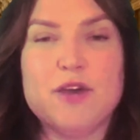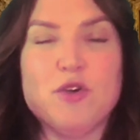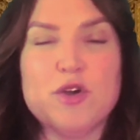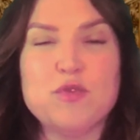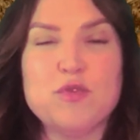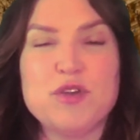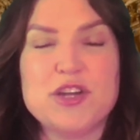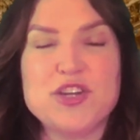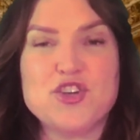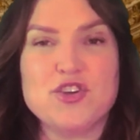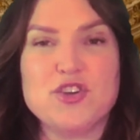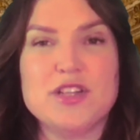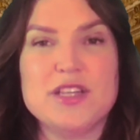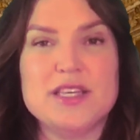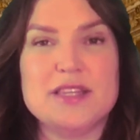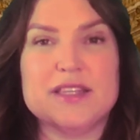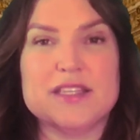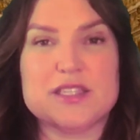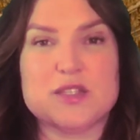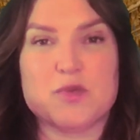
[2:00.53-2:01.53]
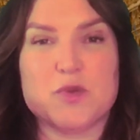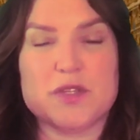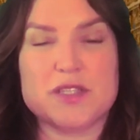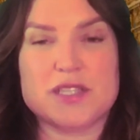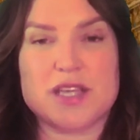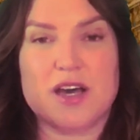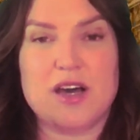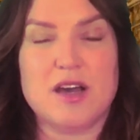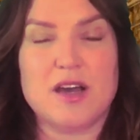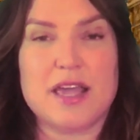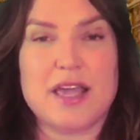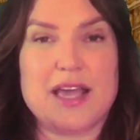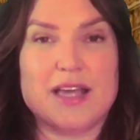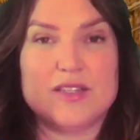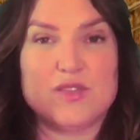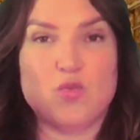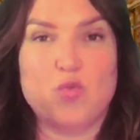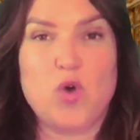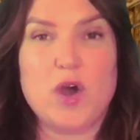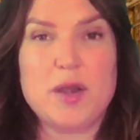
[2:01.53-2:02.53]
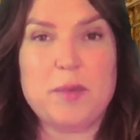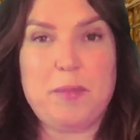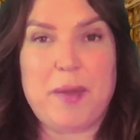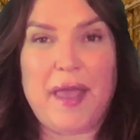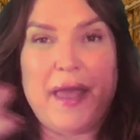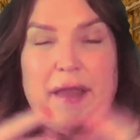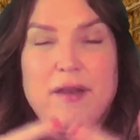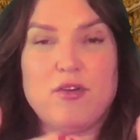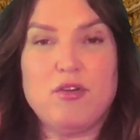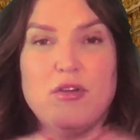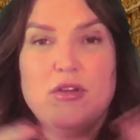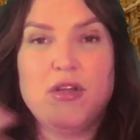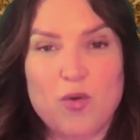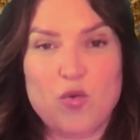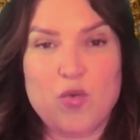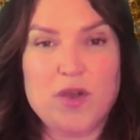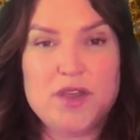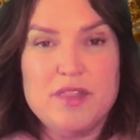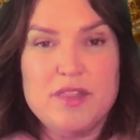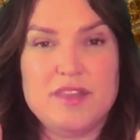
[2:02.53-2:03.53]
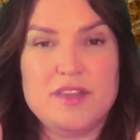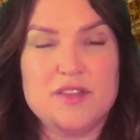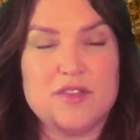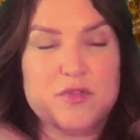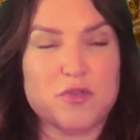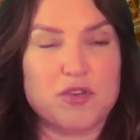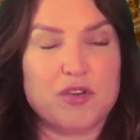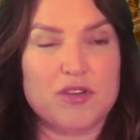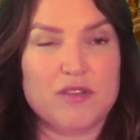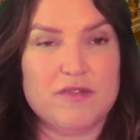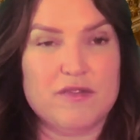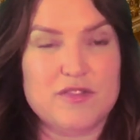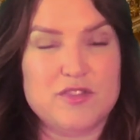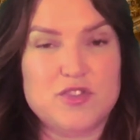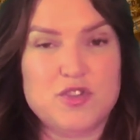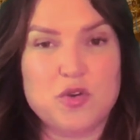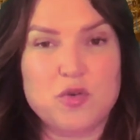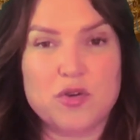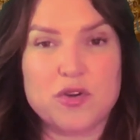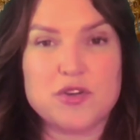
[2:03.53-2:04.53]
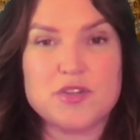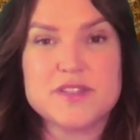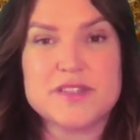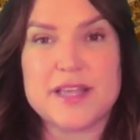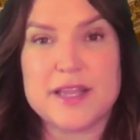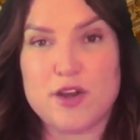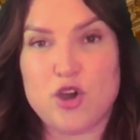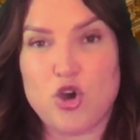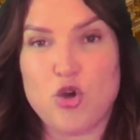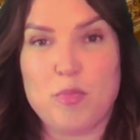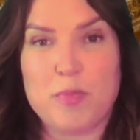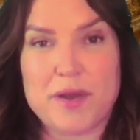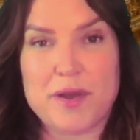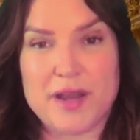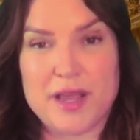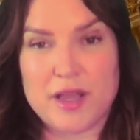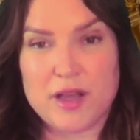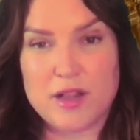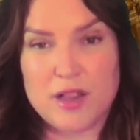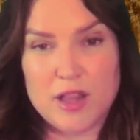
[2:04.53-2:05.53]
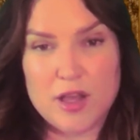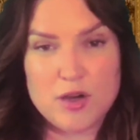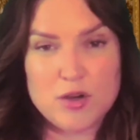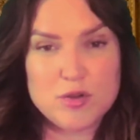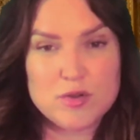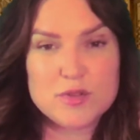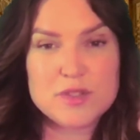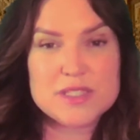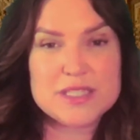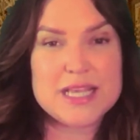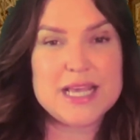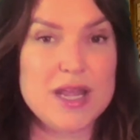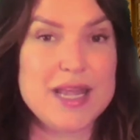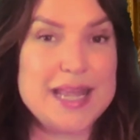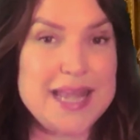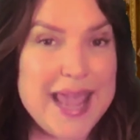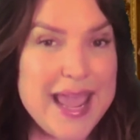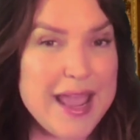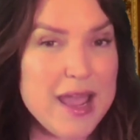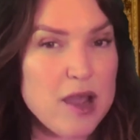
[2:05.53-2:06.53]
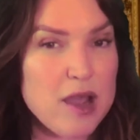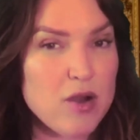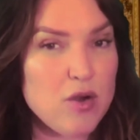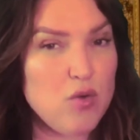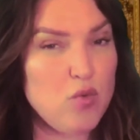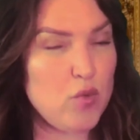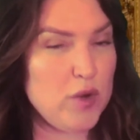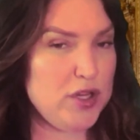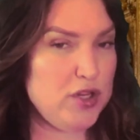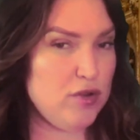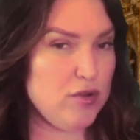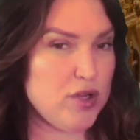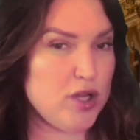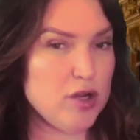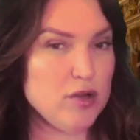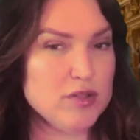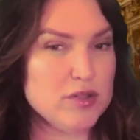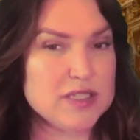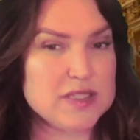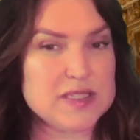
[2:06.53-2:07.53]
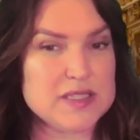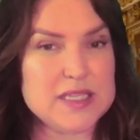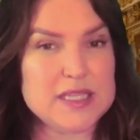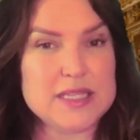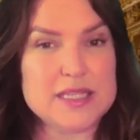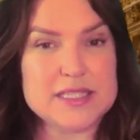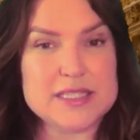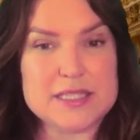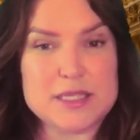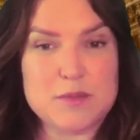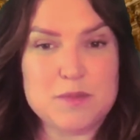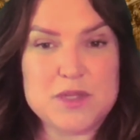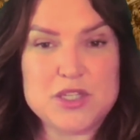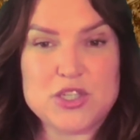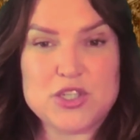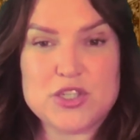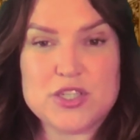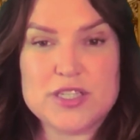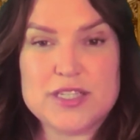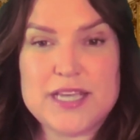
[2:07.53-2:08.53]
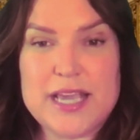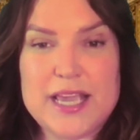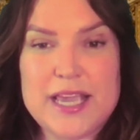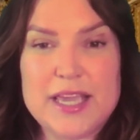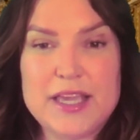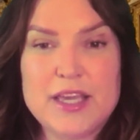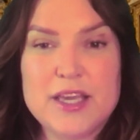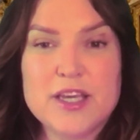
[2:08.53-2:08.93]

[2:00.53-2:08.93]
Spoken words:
originally this was hung as one panel with these sort of doors that open and close. Now, when you go to see this image today,